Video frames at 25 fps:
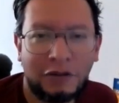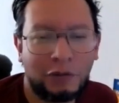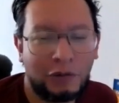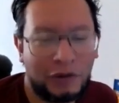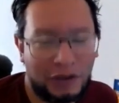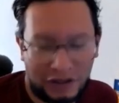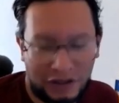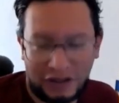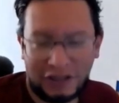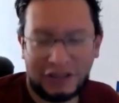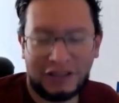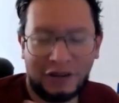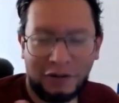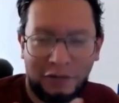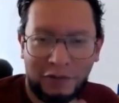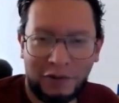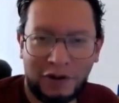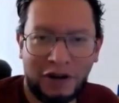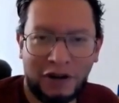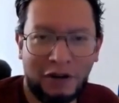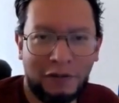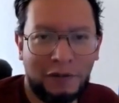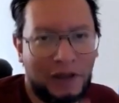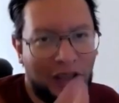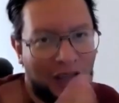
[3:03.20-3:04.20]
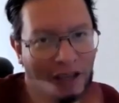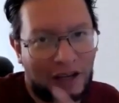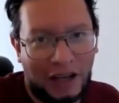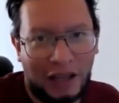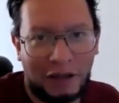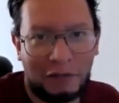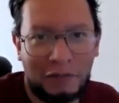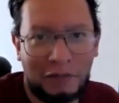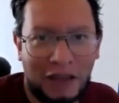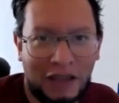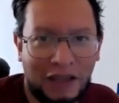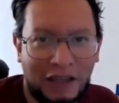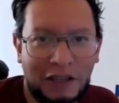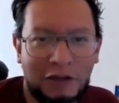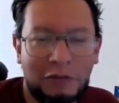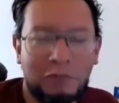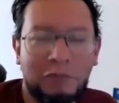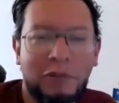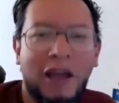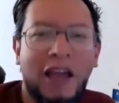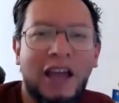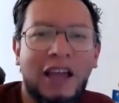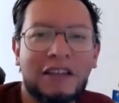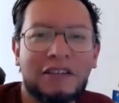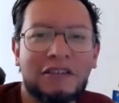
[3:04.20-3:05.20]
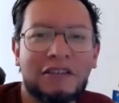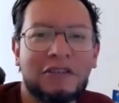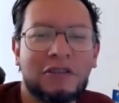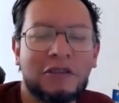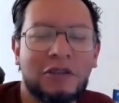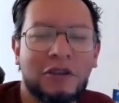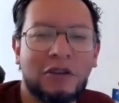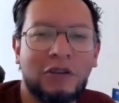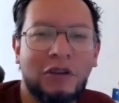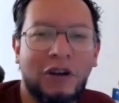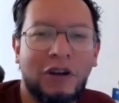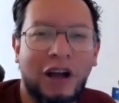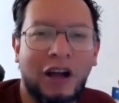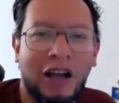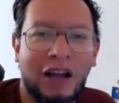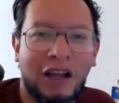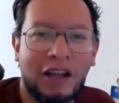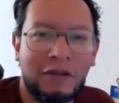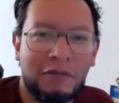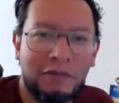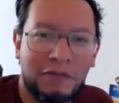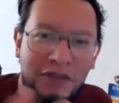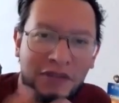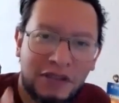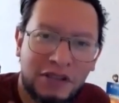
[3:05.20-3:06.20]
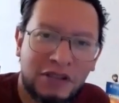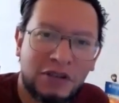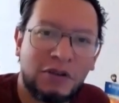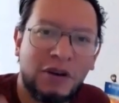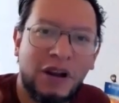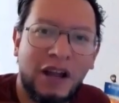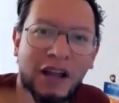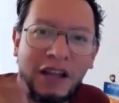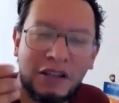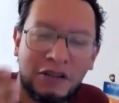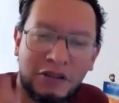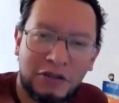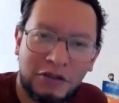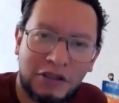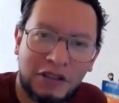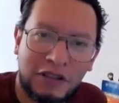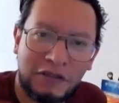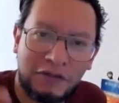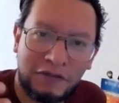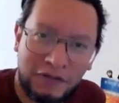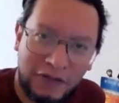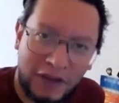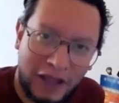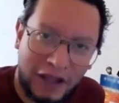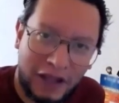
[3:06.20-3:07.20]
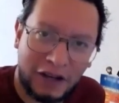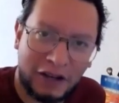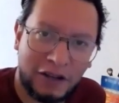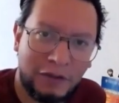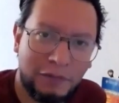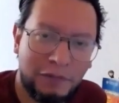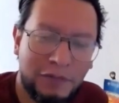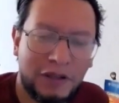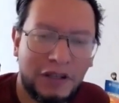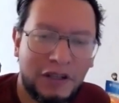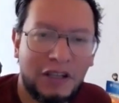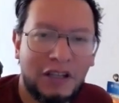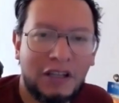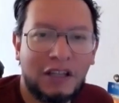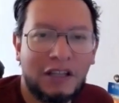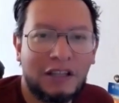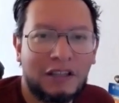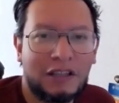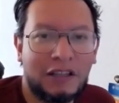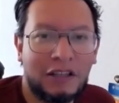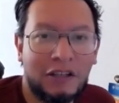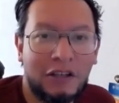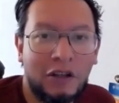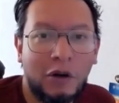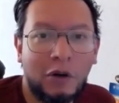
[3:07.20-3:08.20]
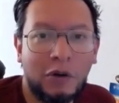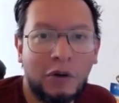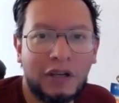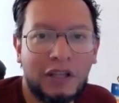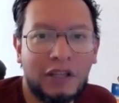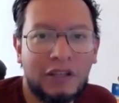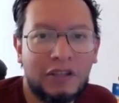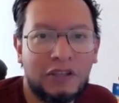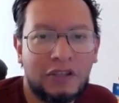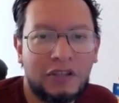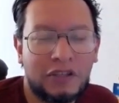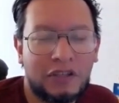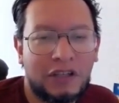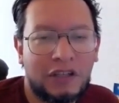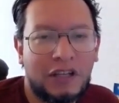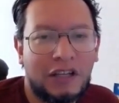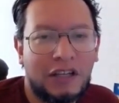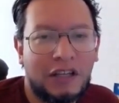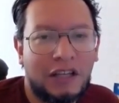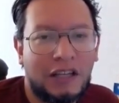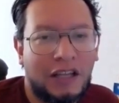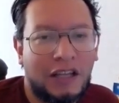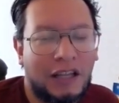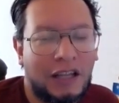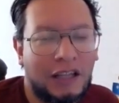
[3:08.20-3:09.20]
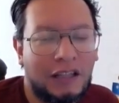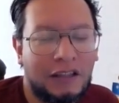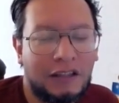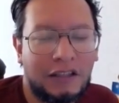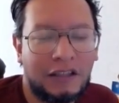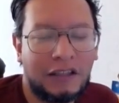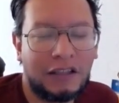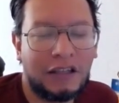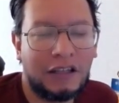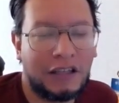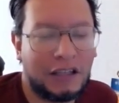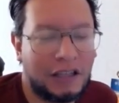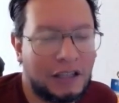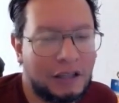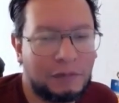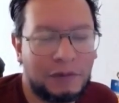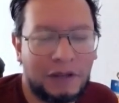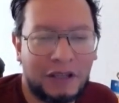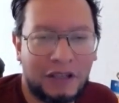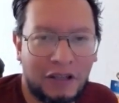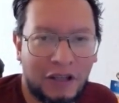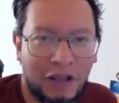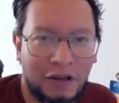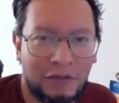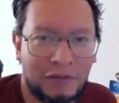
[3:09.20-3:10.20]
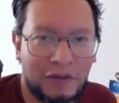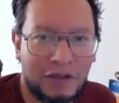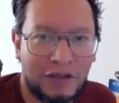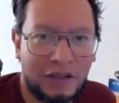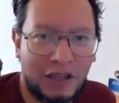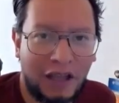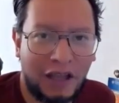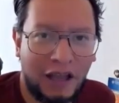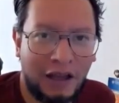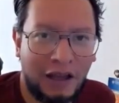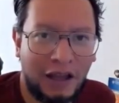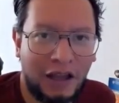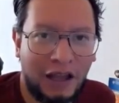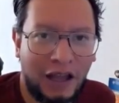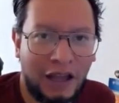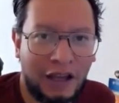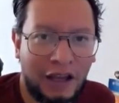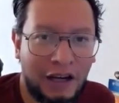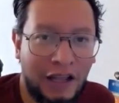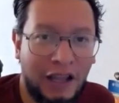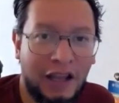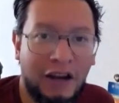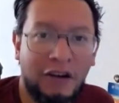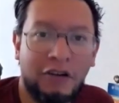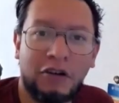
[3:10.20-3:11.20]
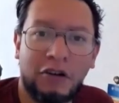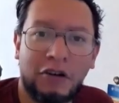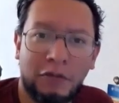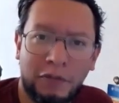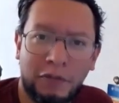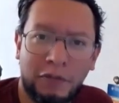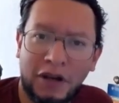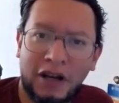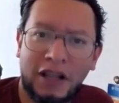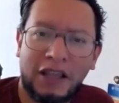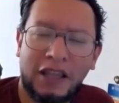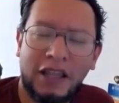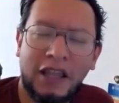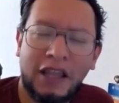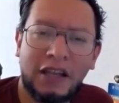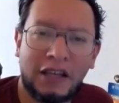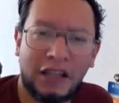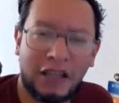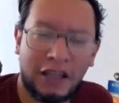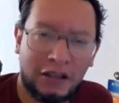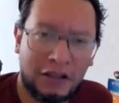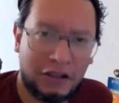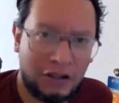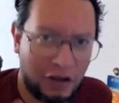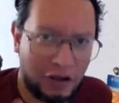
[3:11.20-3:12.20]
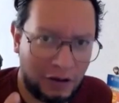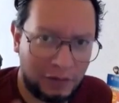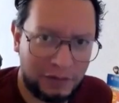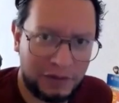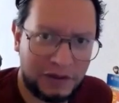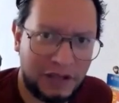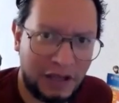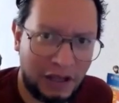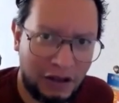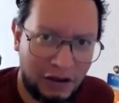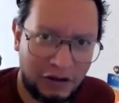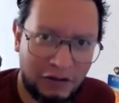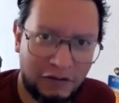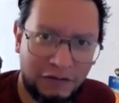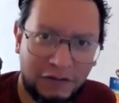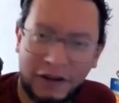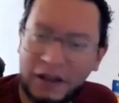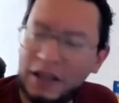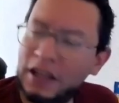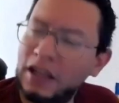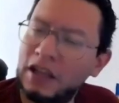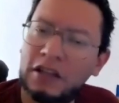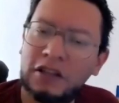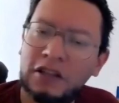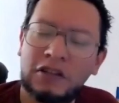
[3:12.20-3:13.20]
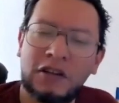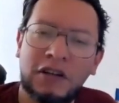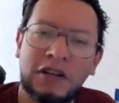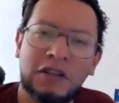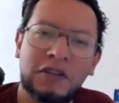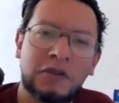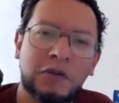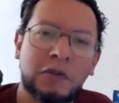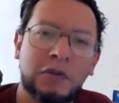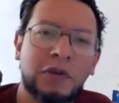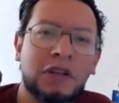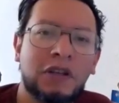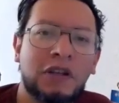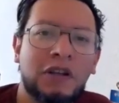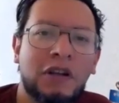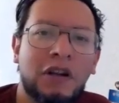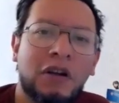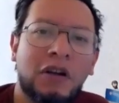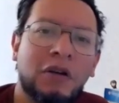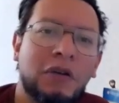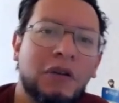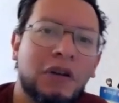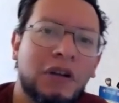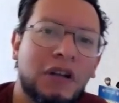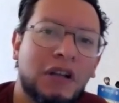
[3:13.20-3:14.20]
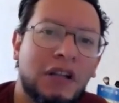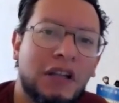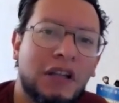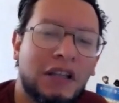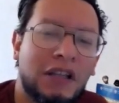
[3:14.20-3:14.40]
which is a verb, and I make it past. So I'm trying to develop the knowledge, and it becomes an error. But again, it comes out of ignorance. We don't know